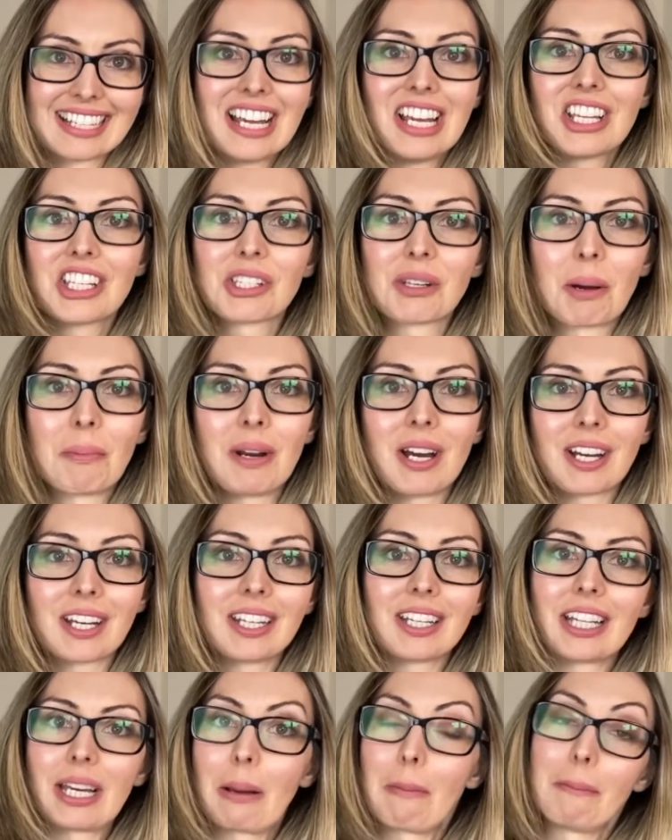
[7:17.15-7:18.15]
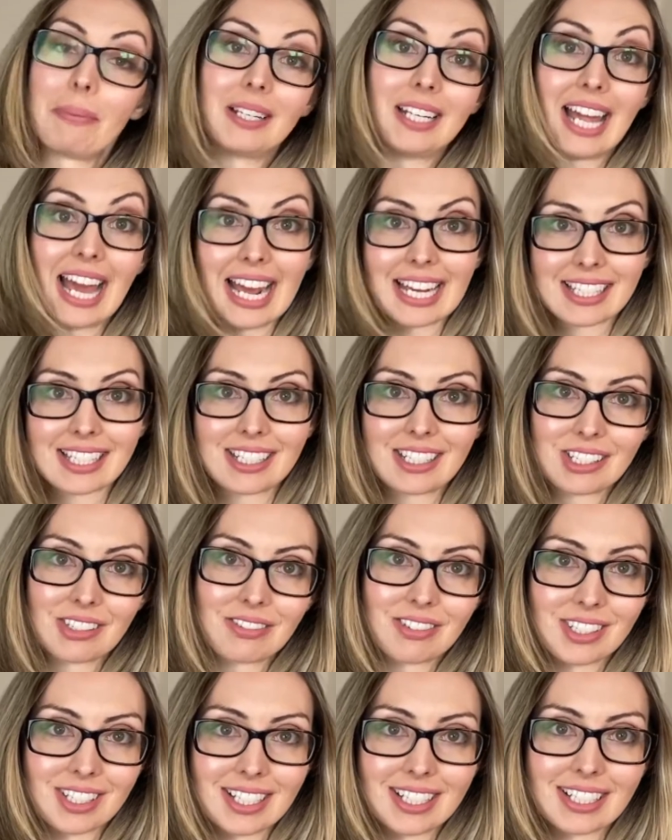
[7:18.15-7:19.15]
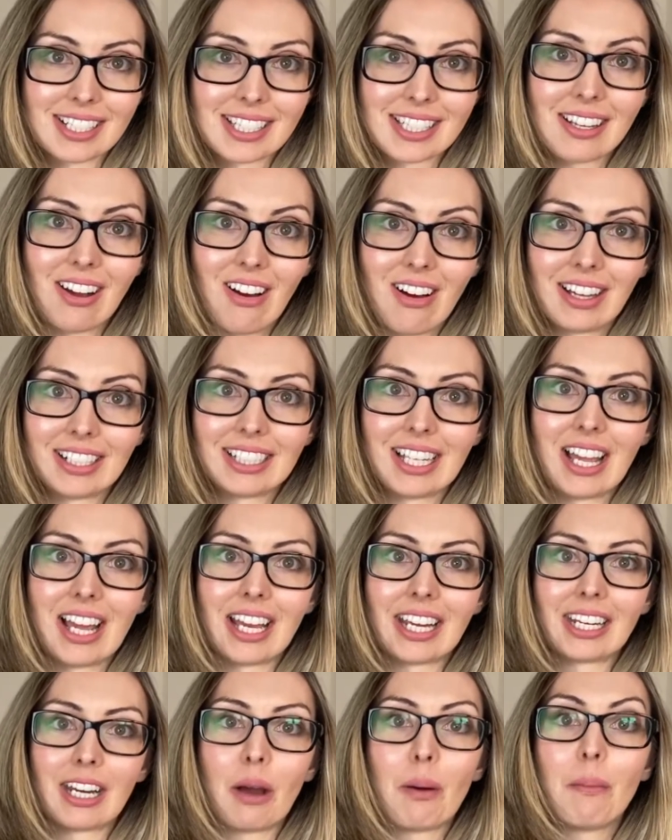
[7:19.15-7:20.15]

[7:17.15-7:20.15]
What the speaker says: So I'm not gonna like blast his results online,